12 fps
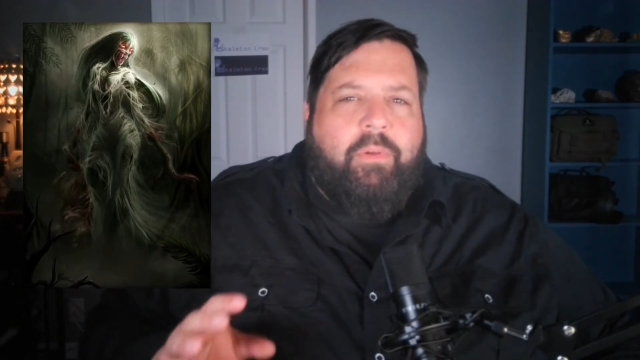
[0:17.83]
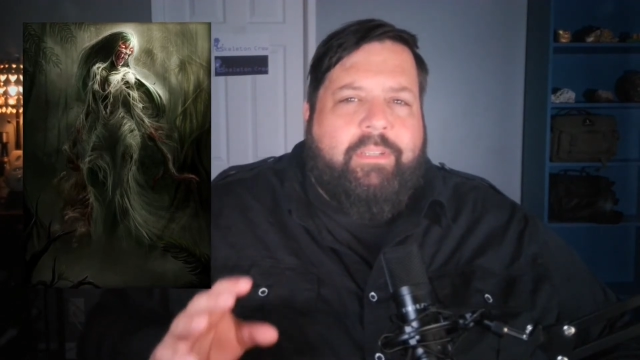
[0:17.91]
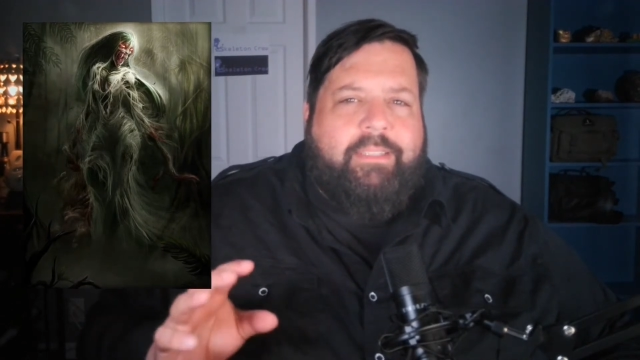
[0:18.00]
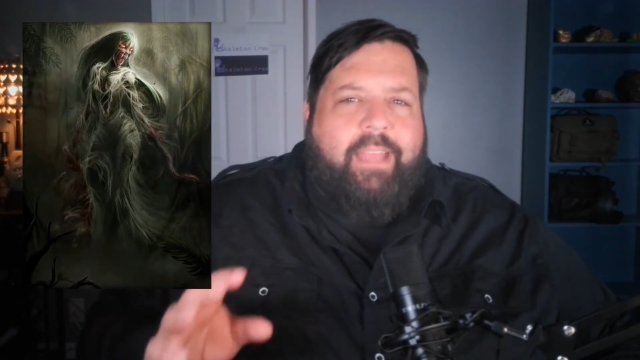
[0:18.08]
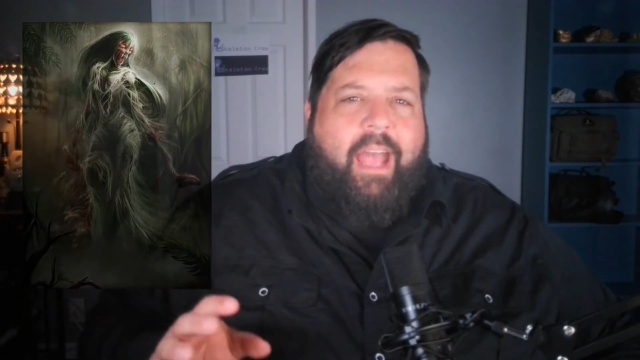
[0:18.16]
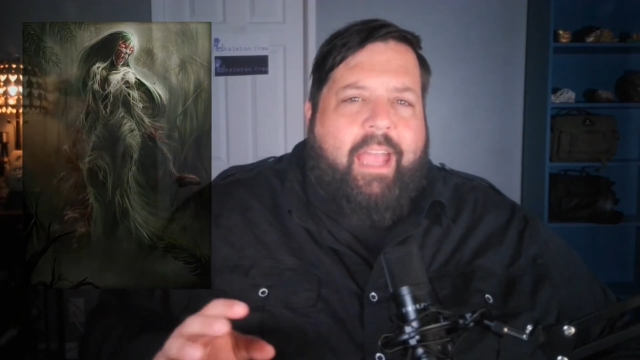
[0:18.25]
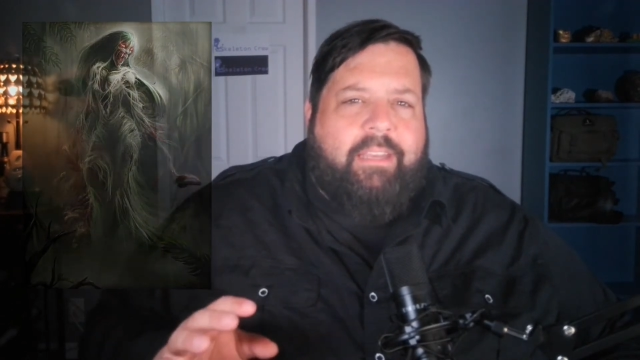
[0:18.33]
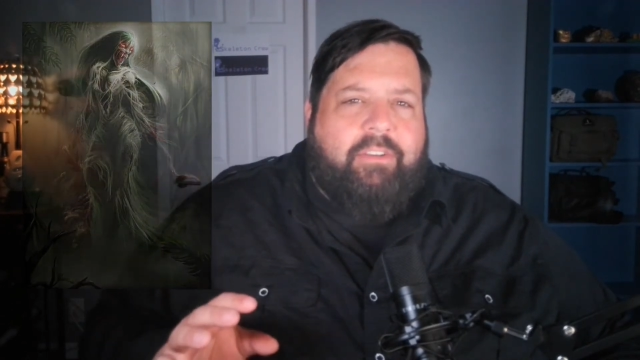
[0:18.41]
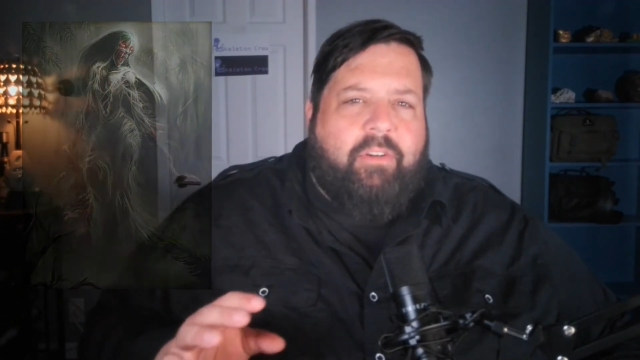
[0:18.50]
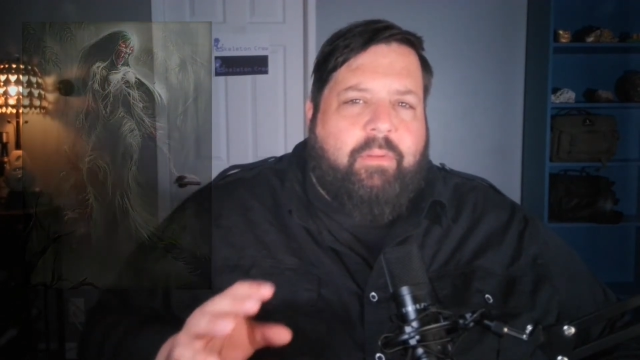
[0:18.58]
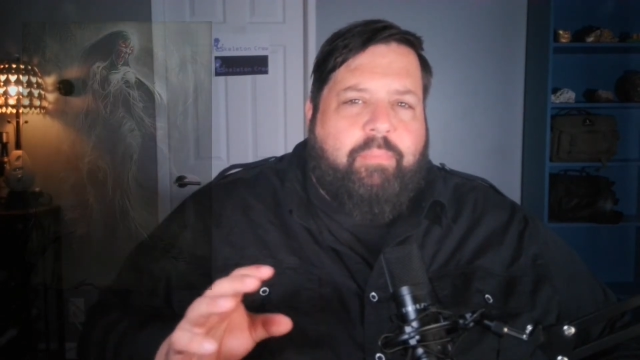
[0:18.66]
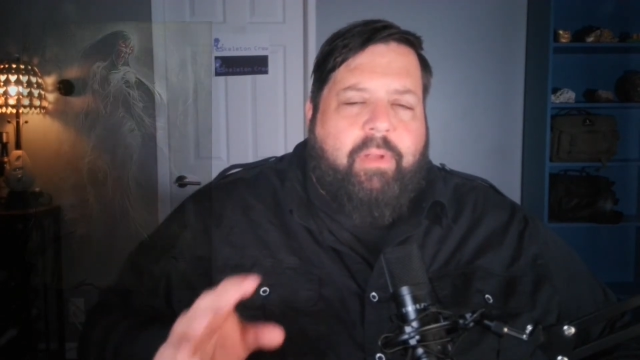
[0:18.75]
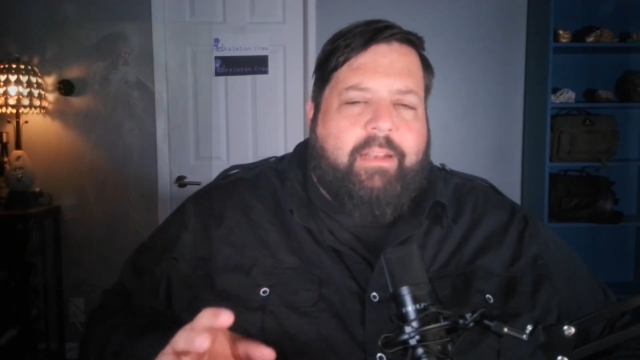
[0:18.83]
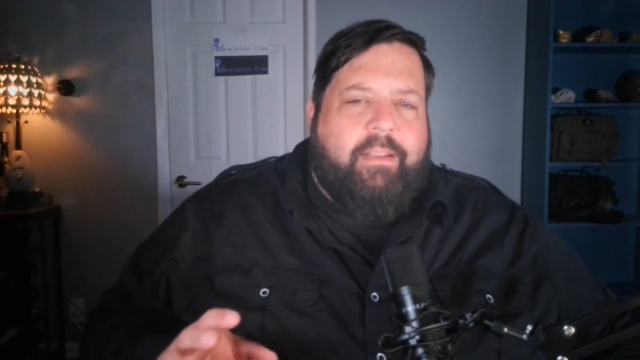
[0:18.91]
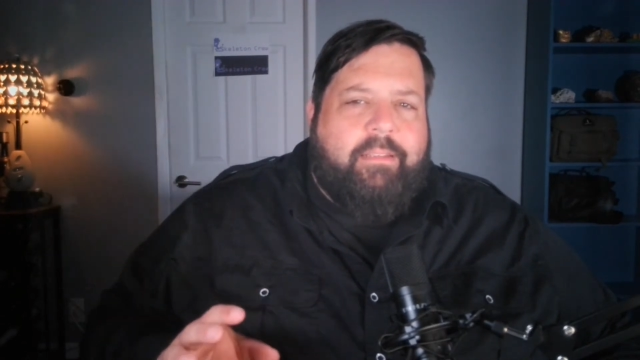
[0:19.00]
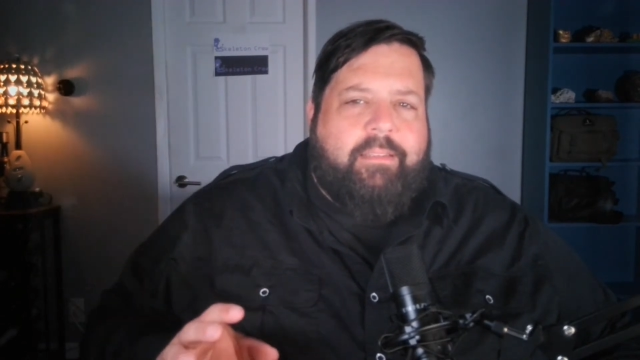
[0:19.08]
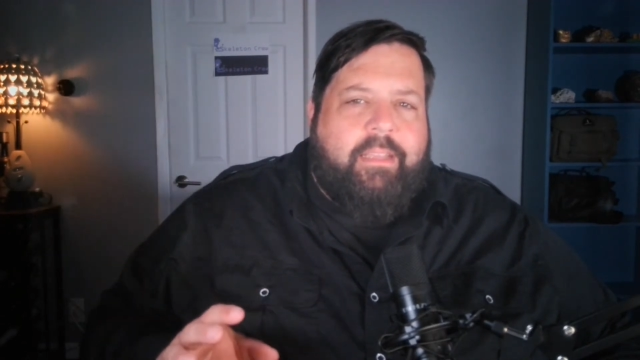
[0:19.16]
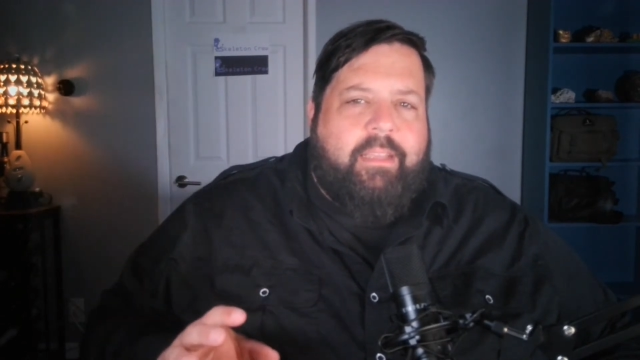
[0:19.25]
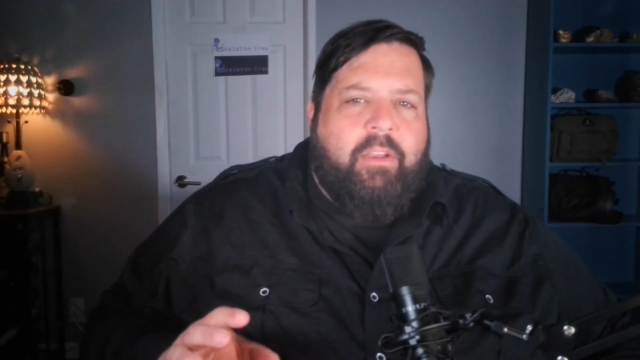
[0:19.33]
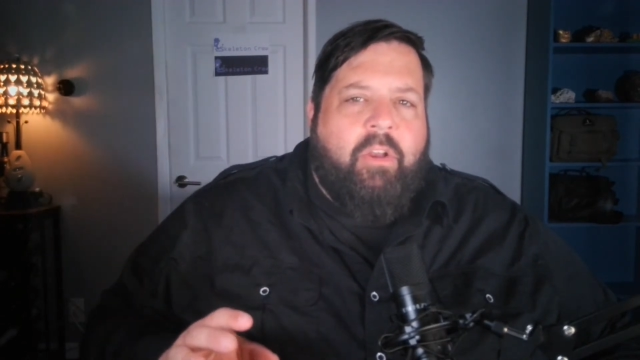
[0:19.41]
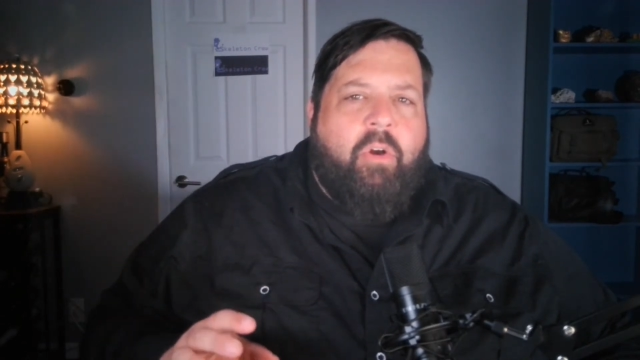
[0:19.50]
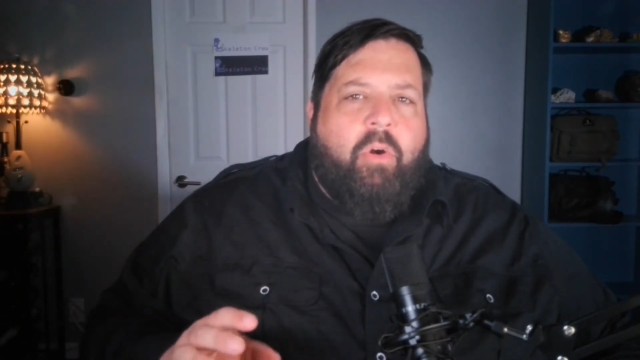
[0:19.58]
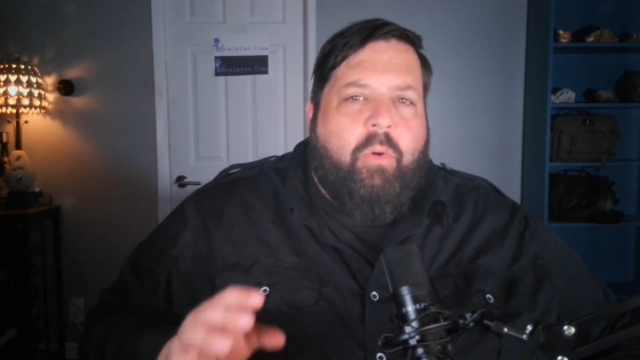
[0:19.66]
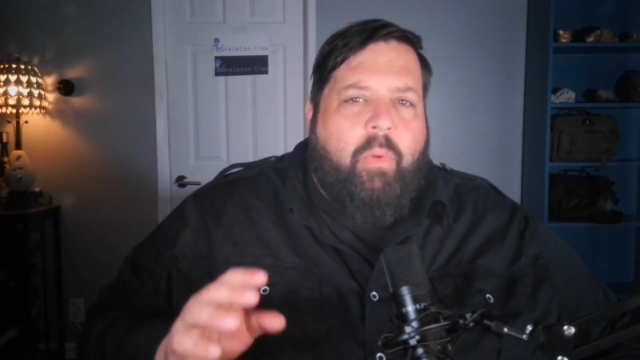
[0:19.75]
has died during pregnancy
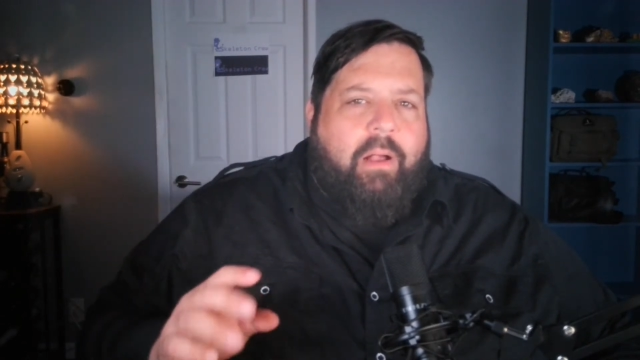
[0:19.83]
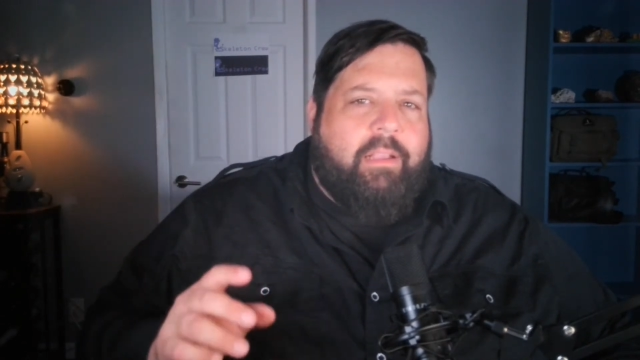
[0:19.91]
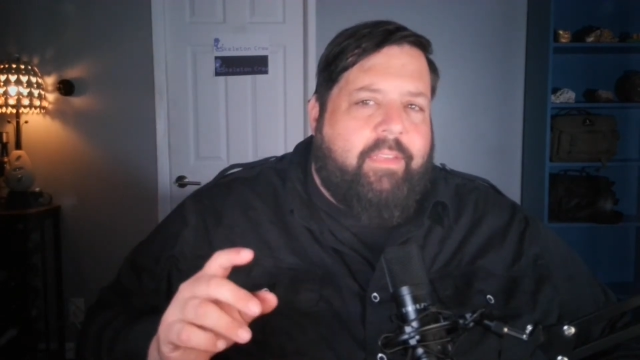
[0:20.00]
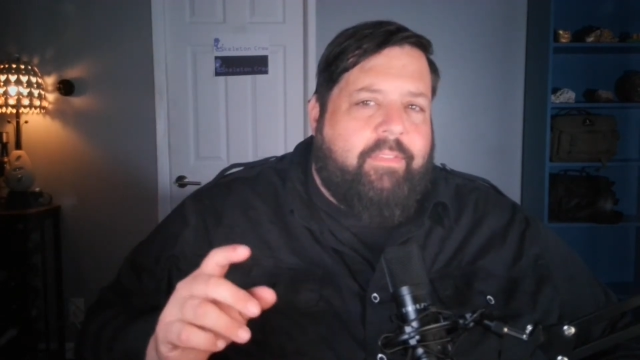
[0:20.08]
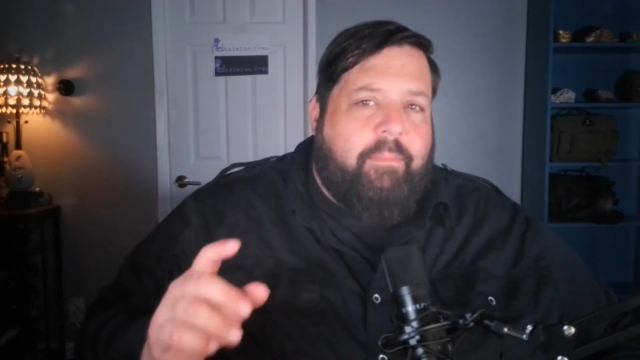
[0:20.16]
or while giving